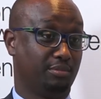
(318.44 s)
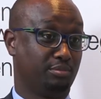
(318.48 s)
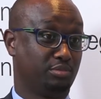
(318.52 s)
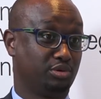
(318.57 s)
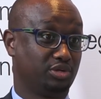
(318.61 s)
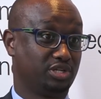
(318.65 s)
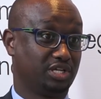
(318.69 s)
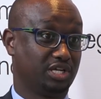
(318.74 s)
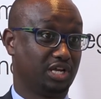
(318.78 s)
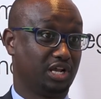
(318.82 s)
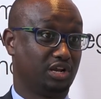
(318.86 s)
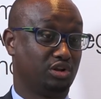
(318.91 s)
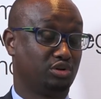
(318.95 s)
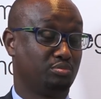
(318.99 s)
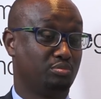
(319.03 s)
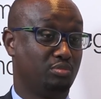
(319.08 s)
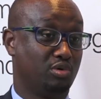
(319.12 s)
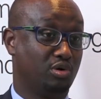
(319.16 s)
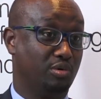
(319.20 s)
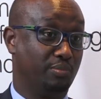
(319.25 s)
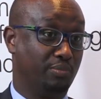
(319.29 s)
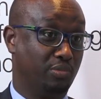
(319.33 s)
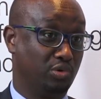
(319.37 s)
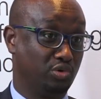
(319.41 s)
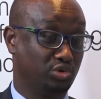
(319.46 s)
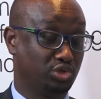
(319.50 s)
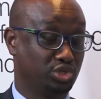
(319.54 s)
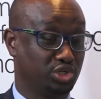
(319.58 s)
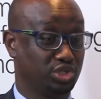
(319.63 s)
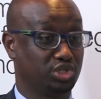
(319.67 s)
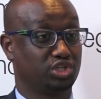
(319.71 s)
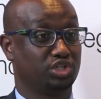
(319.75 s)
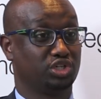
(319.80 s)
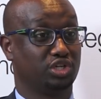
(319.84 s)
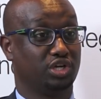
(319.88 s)
putting a lot more
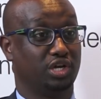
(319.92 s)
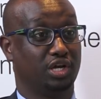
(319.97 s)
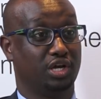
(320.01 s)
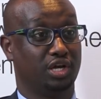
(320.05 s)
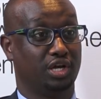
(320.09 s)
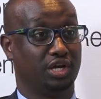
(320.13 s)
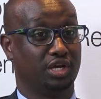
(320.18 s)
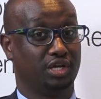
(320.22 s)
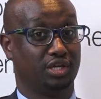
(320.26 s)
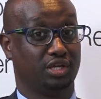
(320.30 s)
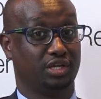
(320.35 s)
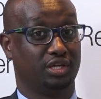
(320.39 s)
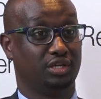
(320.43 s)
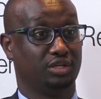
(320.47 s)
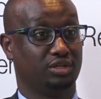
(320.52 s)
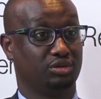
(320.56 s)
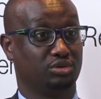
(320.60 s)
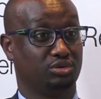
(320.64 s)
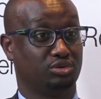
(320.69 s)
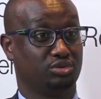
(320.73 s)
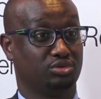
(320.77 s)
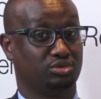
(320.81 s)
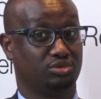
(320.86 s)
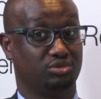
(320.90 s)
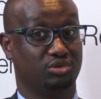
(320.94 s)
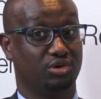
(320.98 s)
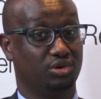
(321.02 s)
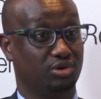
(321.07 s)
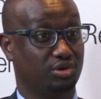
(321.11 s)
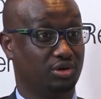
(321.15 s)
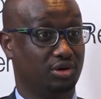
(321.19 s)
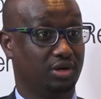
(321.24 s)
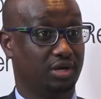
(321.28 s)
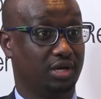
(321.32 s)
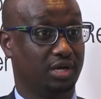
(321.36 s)
push, you know, to
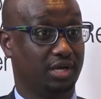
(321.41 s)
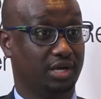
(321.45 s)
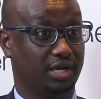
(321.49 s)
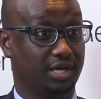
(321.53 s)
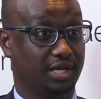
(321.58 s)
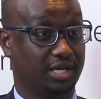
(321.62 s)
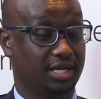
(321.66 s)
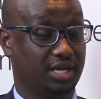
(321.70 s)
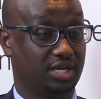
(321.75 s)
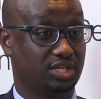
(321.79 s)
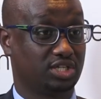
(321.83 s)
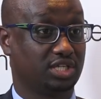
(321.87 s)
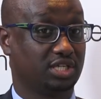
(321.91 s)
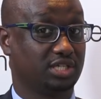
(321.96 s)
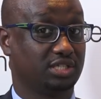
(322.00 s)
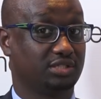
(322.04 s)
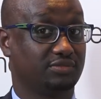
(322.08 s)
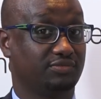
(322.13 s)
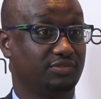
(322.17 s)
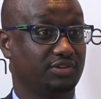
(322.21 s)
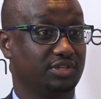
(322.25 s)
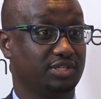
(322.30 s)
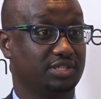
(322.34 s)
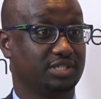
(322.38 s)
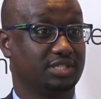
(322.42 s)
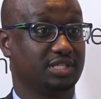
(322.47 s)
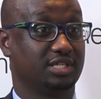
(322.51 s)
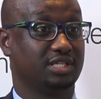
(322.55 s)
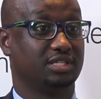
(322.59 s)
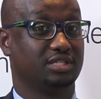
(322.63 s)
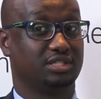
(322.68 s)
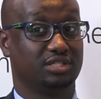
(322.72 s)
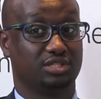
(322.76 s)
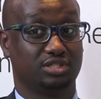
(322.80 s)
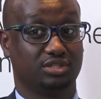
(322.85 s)
go cashless, for
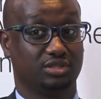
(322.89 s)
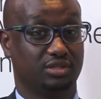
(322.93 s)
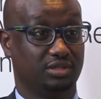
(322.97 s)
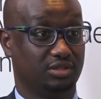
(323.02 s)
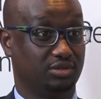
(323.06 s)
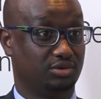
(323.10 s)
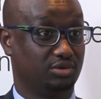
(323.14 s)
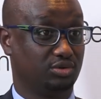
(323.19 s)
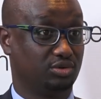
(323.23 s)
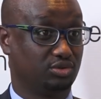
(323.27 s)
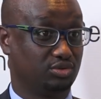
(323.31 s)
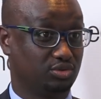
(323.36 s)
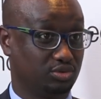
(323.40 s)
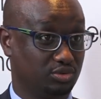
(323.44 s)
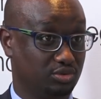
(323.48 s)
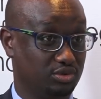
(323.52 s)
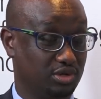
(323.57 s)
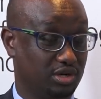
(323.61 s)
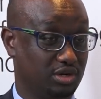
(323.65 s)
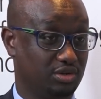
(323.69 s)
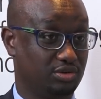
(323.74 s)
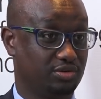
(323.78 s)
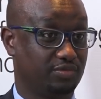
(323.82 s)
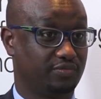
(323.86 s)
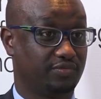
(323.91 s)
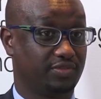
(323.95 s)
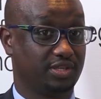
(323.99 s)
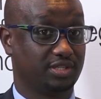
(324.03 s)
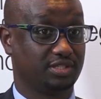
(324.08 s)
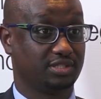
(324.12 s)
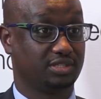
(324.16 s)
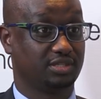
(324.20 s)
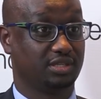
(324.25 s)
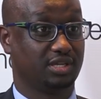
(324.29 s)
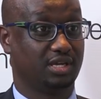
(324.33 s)
instance, you know, to do a lot of
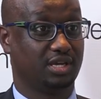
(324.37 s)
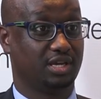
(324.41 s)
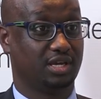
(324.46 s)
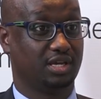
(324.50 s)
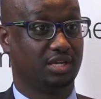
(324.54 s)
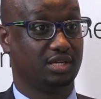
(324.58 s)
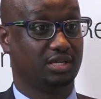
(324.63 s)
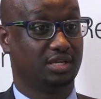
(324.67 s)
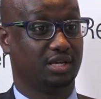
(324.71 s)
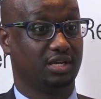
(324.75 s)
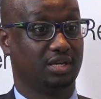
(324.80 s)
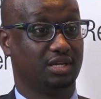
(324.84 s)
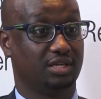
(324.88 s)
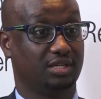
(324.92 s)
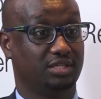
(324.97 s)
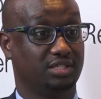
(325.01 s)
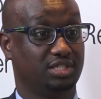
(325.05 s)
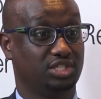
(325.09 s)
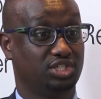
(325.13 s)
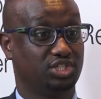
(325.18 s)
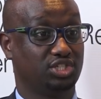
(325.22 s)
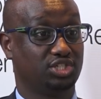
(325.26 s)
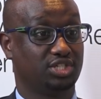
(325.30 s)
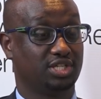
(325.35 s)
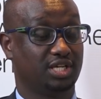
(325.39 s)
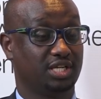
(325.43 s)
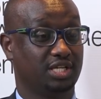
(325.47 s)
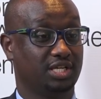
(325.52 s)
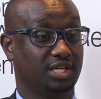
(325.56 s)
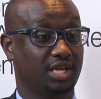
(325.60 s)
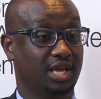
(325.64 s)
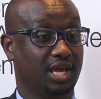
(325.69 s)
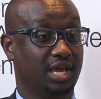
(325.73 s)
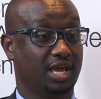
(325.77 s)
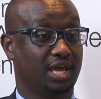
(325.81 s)
things
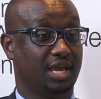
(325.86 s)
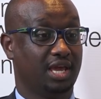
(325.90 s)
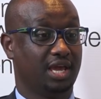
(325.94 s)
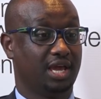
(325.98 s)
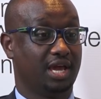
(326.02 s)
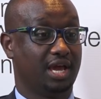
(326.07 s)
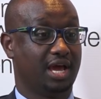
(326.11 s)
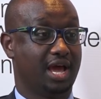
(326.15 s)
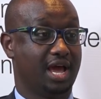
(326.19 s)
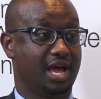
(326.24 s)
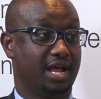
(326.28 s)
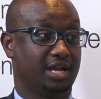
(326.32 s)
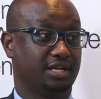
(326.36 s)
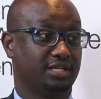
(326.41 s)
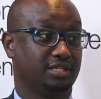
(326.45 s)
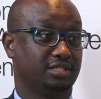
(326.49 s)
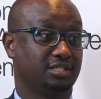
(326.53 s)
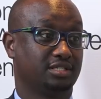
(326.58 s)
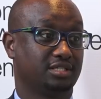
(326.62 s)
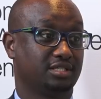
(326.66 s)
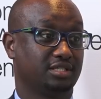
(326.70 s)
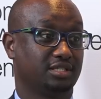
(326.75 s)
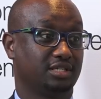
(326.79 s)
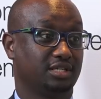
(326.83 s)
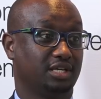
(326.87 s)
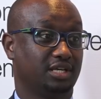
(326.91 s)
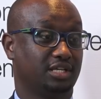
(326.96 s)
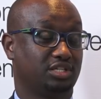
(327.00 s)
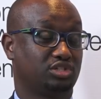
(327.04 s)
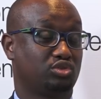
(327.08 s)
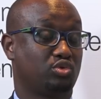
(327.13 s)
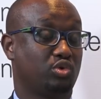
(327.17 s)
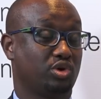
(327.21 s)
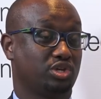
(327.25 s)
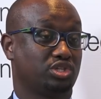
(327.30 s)
digitally. And
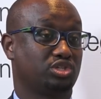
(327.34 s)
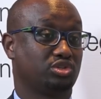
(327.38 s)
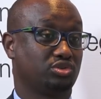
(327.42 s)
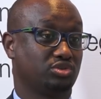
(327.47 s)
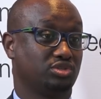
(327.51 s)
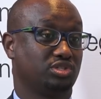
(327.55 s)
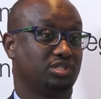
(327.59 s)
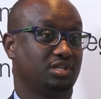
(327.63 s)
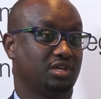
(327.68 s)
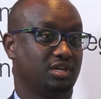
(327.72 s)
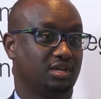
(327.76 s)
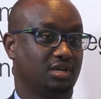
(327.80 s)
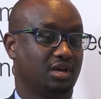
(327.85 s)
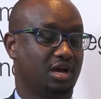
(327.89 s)
it questions